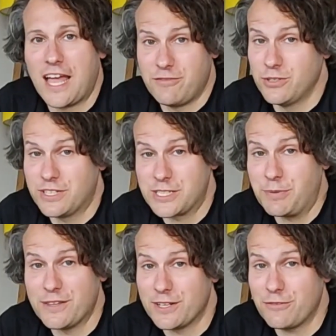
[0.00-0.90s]
If you could
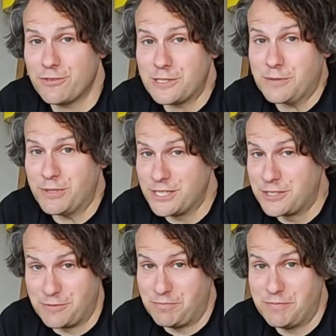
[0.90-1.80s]
explain the difference,
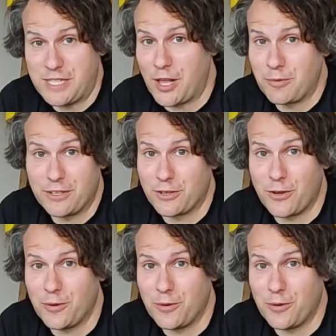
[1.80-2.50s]
please tell me in the